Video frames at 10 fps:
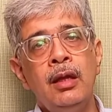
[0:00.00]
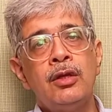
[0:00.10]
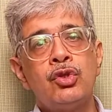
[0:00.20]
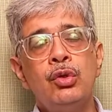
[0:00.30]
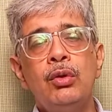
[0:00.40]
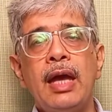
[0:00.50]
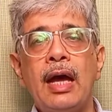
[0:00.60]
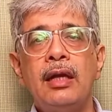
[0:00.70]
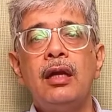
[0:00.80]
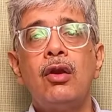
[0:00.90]
So you
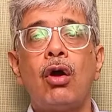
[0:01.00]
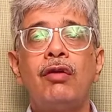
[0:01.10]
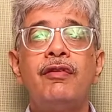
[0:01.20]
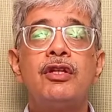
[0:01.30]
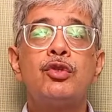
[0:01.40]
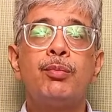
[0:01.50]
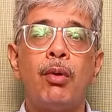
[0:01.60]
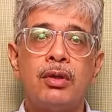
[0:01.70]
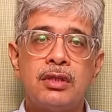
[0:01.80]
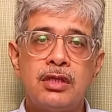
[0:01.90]
carry a lot of
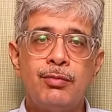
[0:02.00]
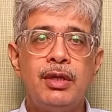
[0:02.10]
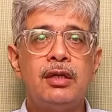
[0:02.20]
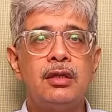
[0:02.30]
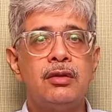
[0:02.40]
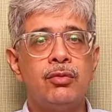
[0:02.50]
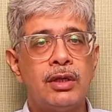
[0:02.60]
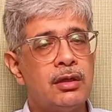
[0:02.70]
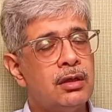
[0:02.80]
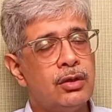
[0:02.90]
responsibility,
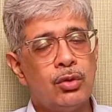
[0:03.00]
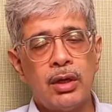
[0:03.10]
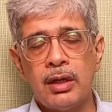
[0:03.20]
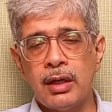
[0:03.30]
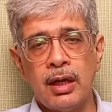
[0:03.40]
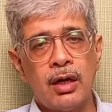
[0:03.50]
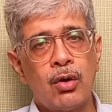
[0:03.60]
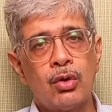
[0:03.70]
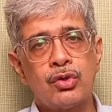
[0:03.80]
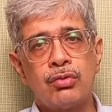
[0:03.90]
whether you are an air
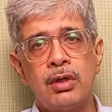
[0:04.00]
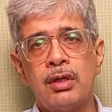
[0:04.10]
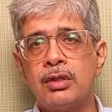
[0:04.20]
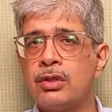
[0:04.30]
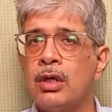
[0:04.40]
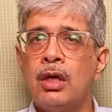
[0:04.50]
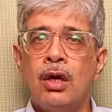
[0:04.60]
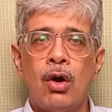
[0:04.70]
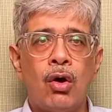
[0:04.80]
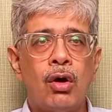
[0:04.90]
hostess
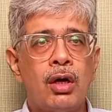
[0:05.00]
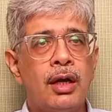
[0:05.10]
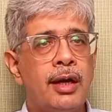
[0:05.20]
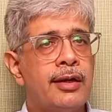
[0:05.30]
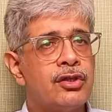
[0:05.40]
or an air